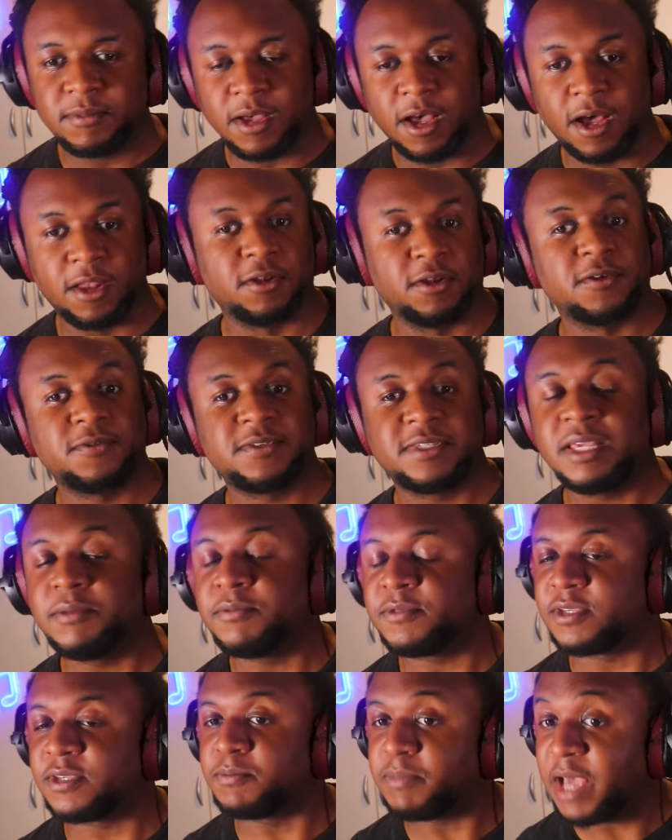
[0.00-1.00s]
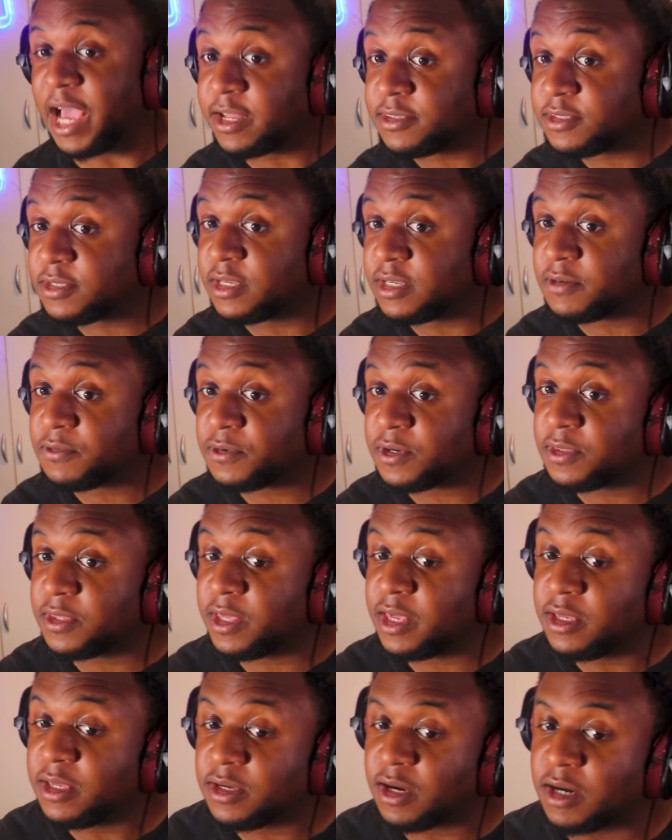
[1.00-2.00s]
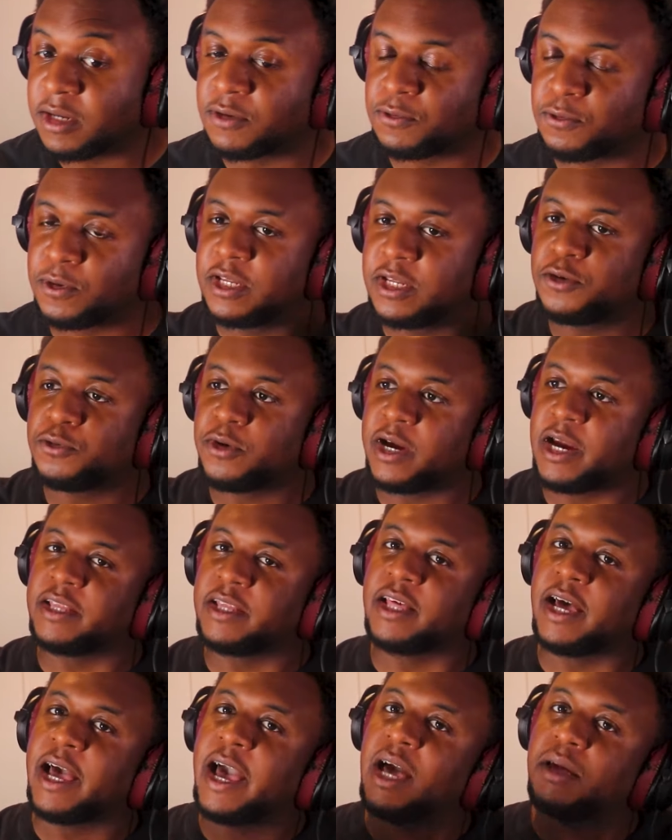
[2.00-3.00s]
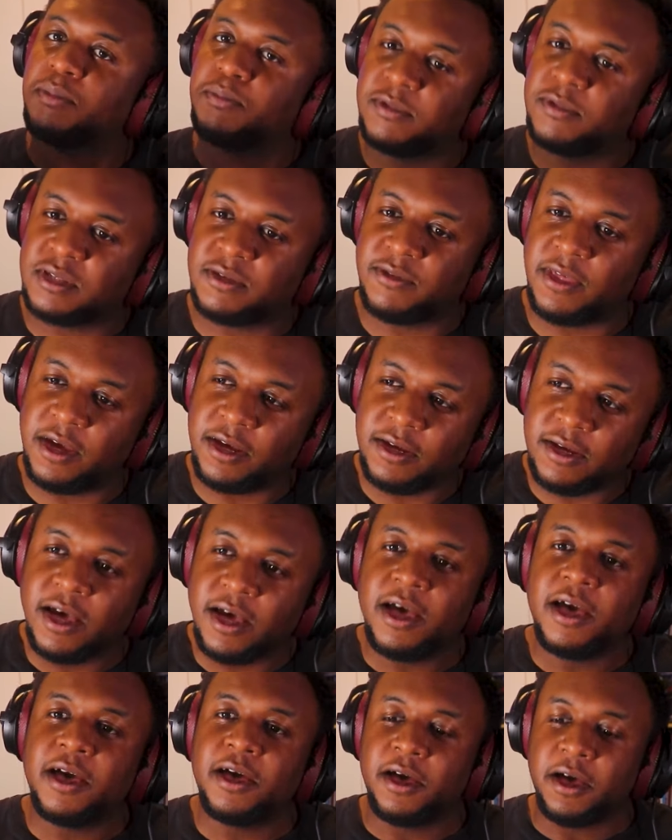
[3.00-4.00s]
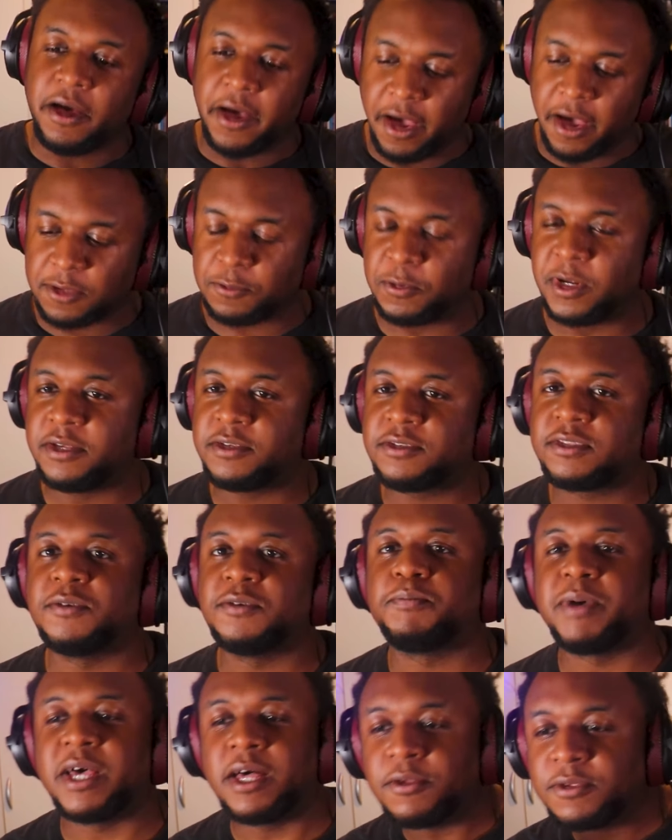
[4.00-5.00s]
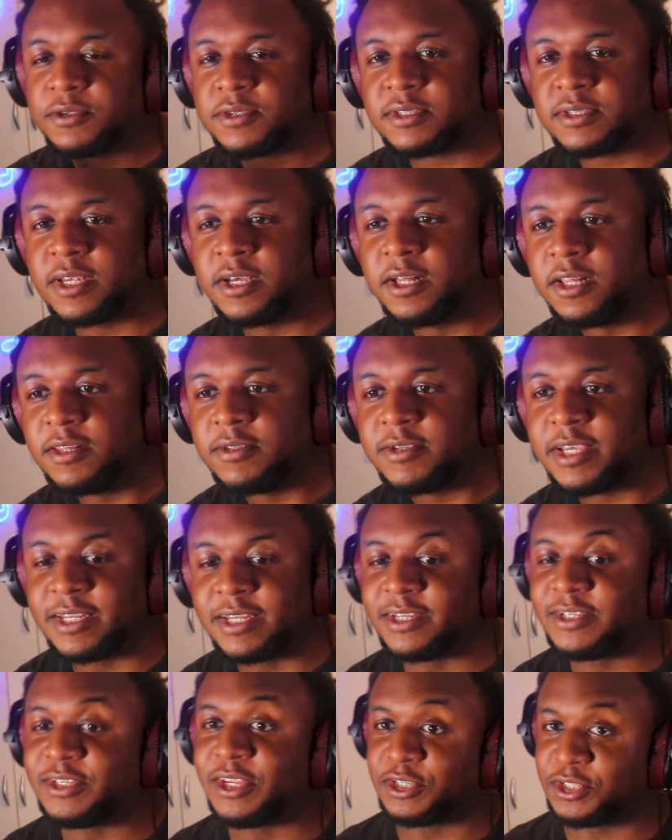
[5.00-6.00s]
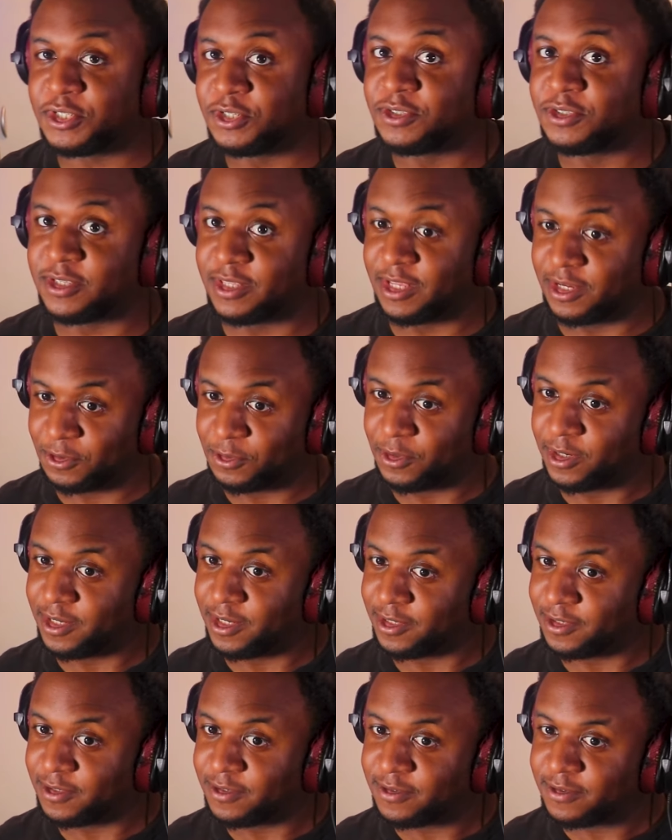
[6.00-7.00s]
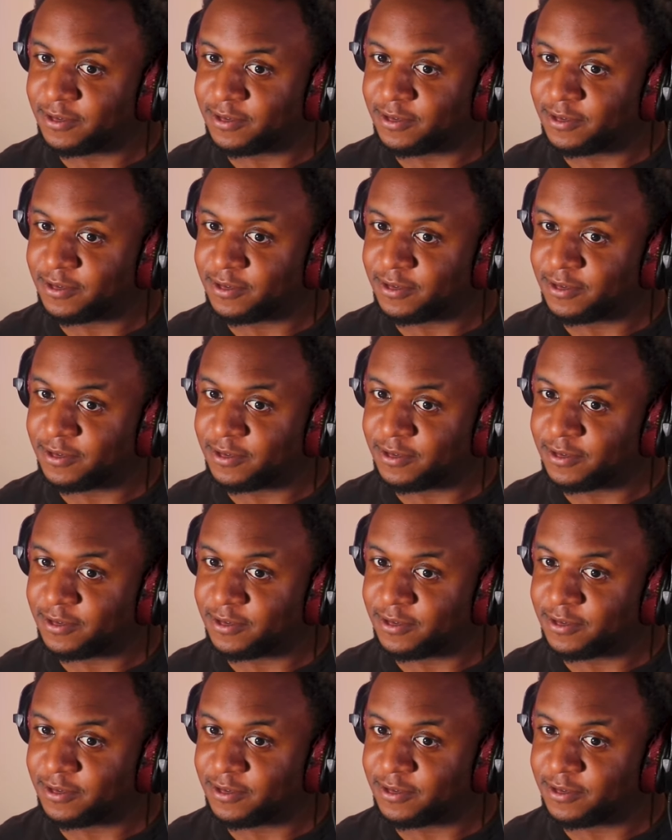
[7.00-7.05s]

a lot of synths and pads and everything, kind of really creating that atmosphere, as well as the bells still, in addition to that choir.